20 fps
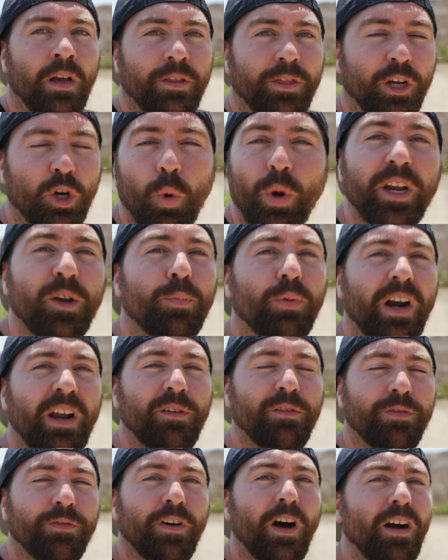The quick brown
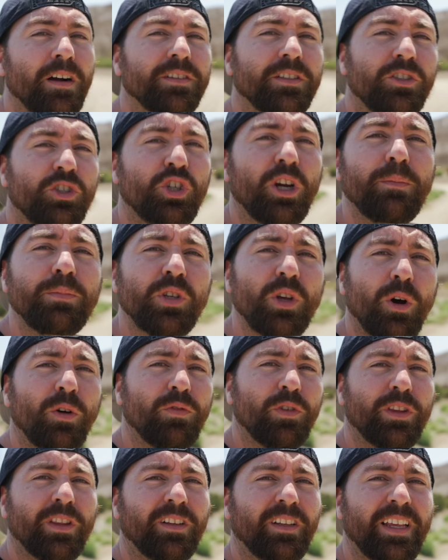fox jumps
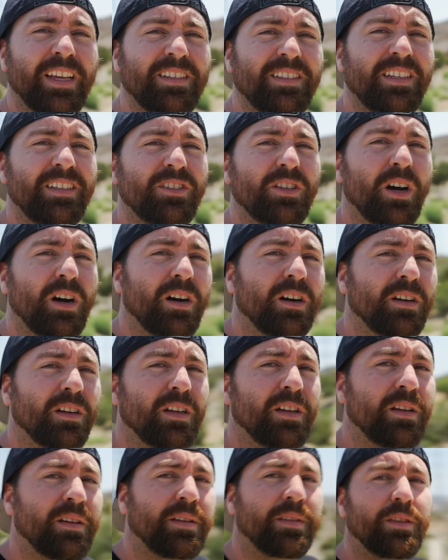over the lazy dog.
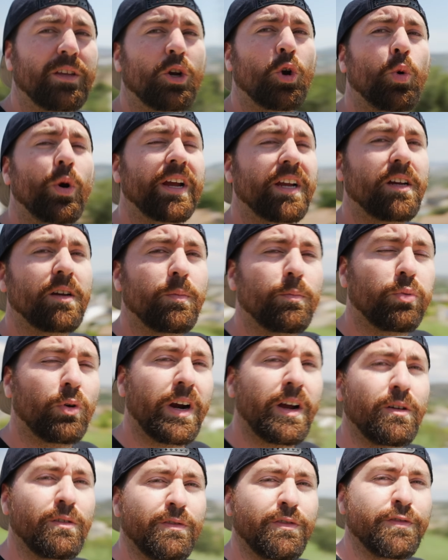The quick
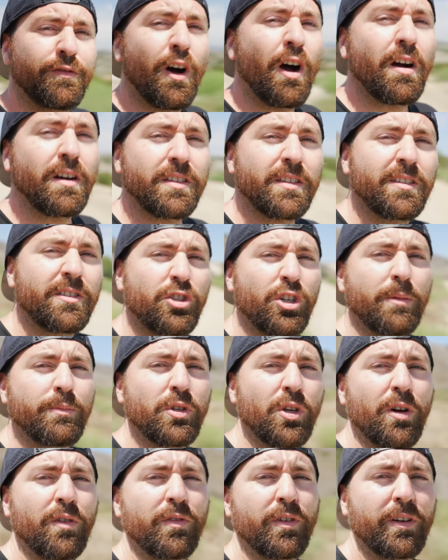brown fox
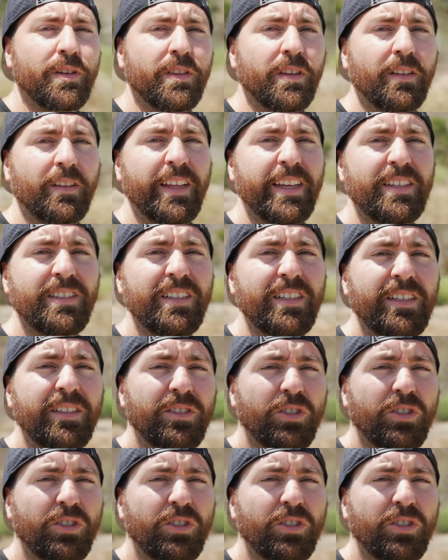jumps over the lazy